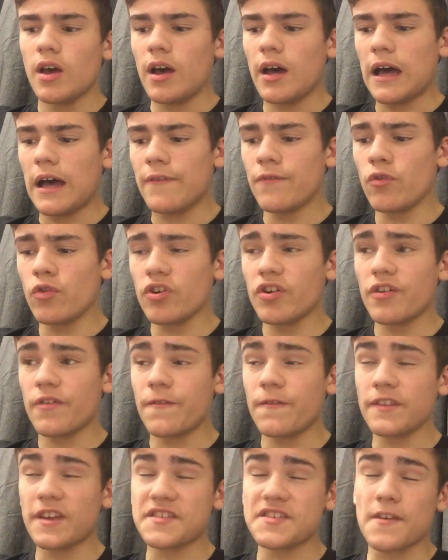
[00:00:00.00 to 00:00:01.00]
I thought
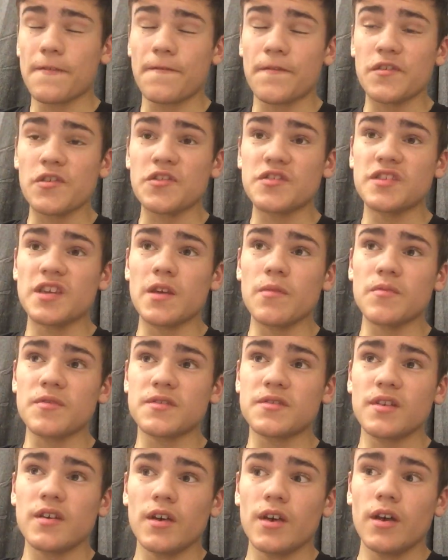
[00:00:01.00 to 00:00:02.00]
Felice Kafusi
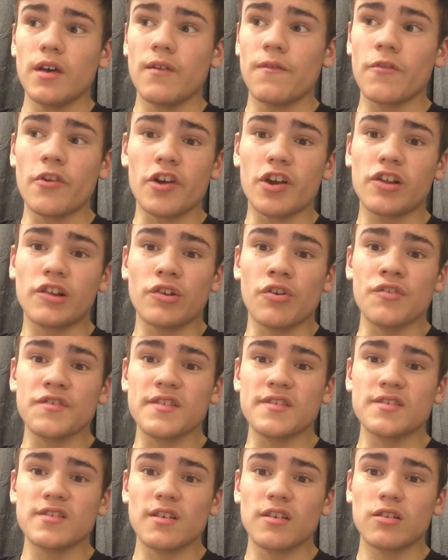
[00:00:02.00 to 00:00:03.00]
was very
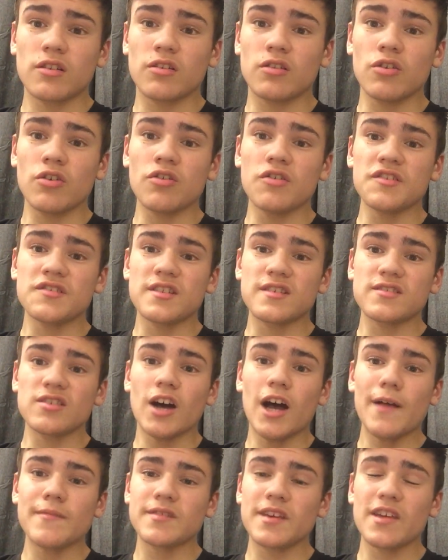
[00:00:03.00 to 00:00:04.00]
clueless at
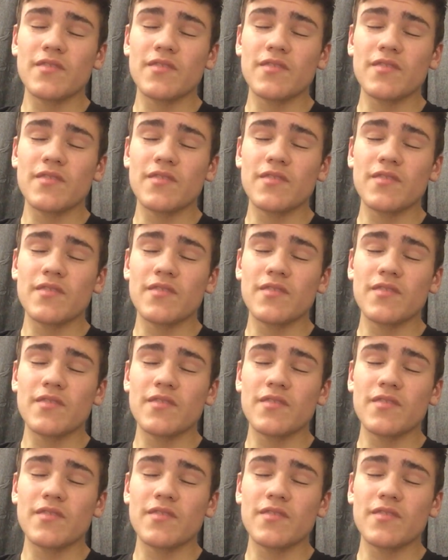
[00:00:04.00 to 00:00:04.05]
times.